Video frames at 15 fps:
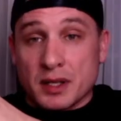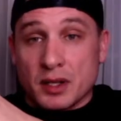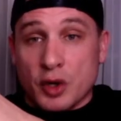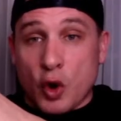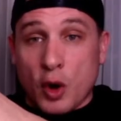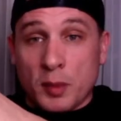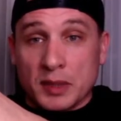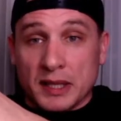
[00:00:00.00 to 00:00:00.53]

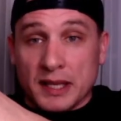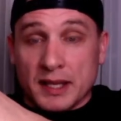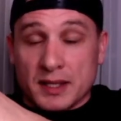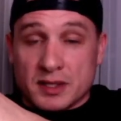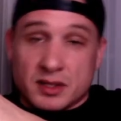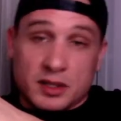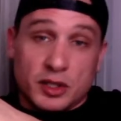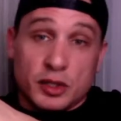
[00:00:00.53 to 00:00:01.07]
normally
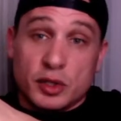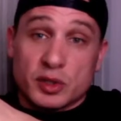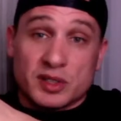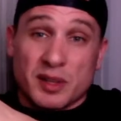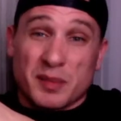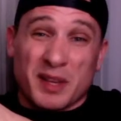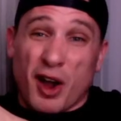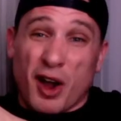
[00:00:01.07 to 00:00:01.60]
is you do
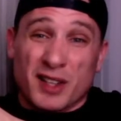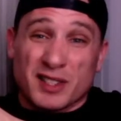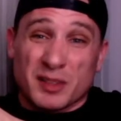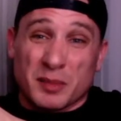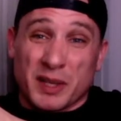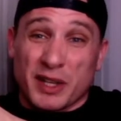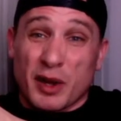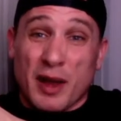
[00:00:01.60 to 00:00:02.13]
something
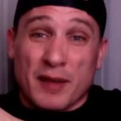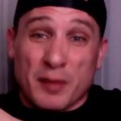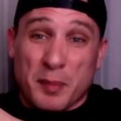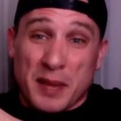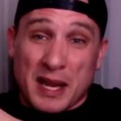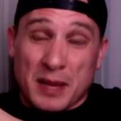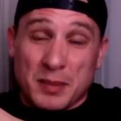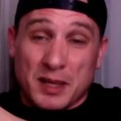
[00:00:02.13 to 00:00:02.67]
awesome, like you have a
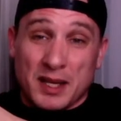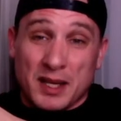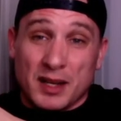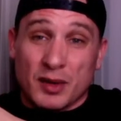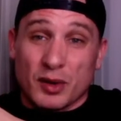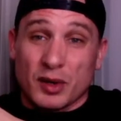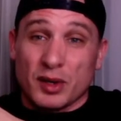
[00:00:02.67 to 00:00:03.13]
baby, or